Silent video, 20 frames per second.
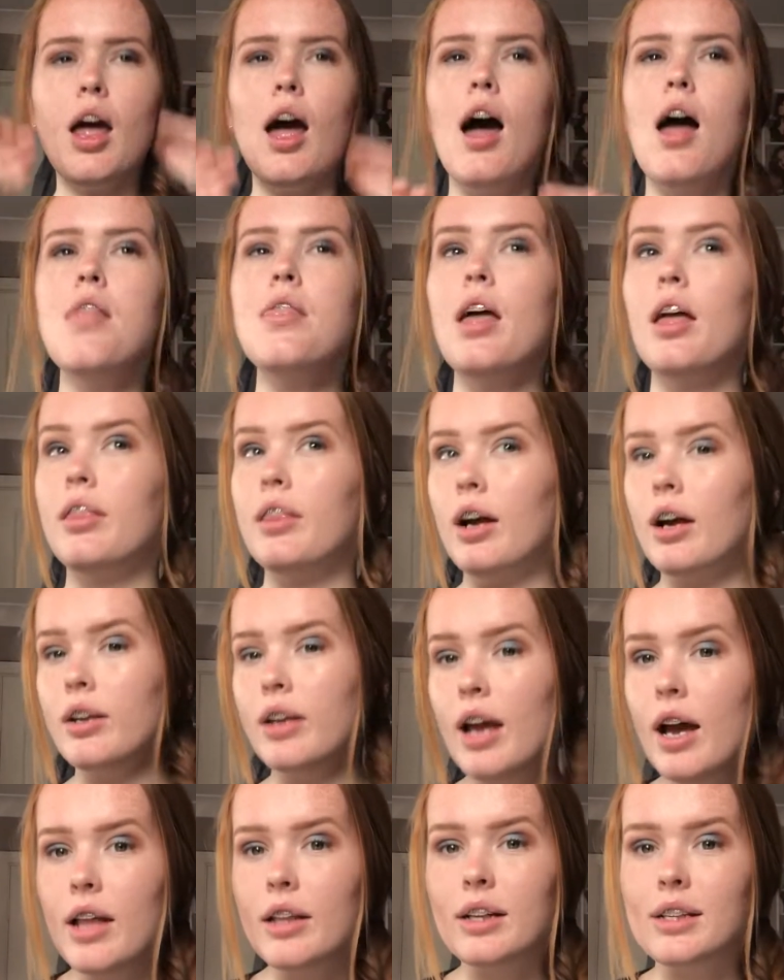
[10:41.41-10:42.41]
And then that,
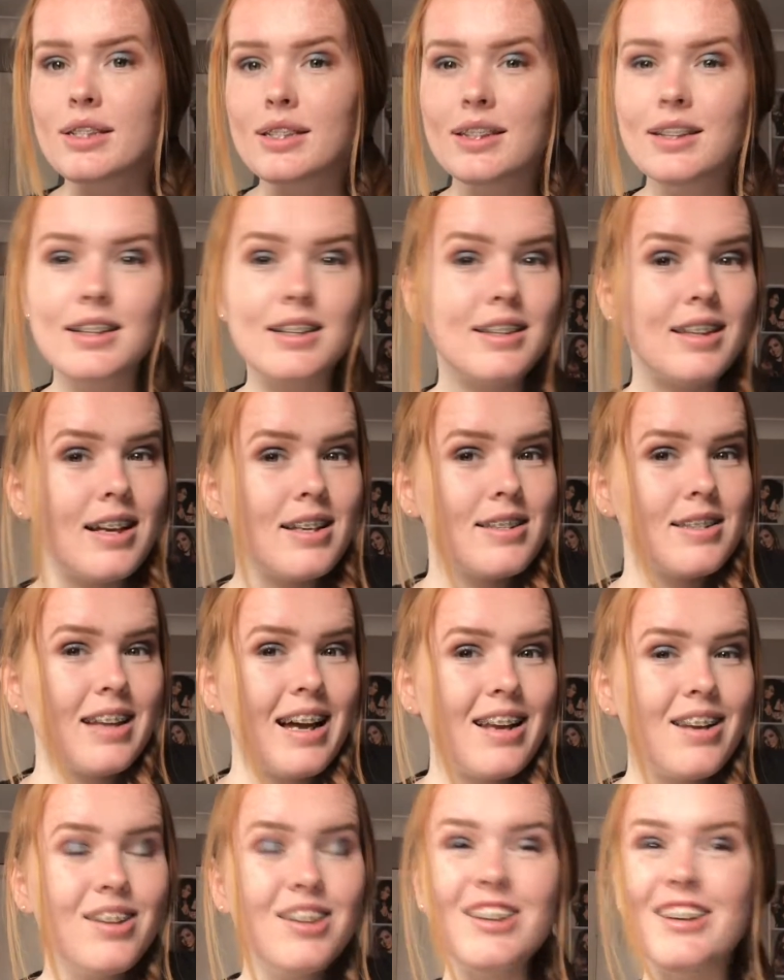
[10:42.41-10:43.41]
yeah, that's it, that's
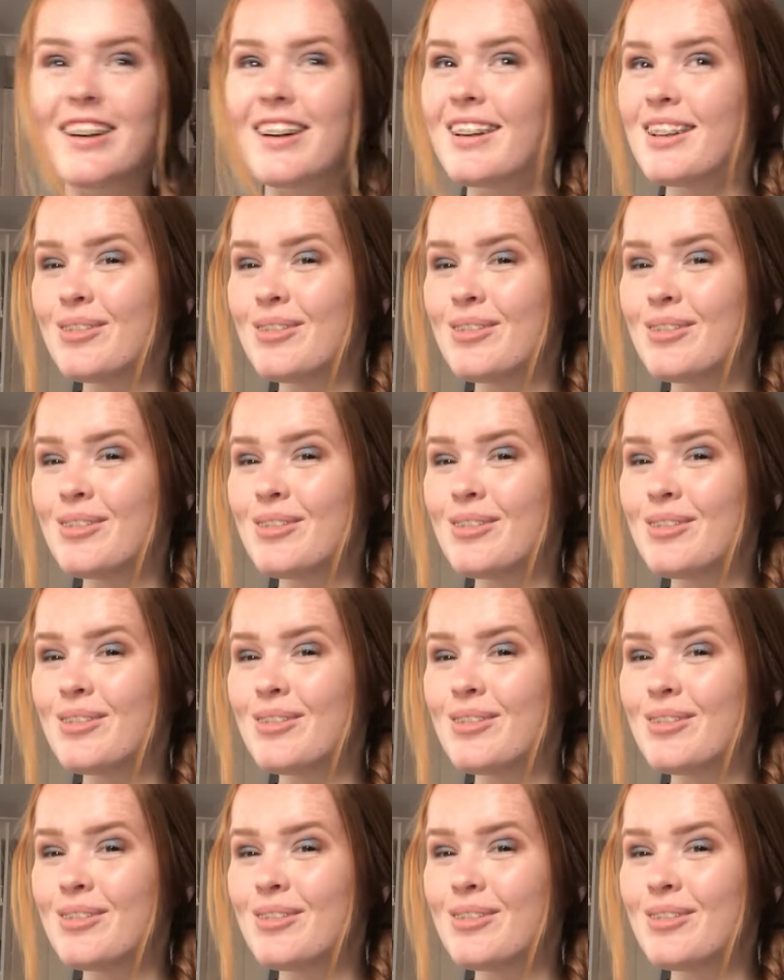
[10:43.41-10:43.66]
that look.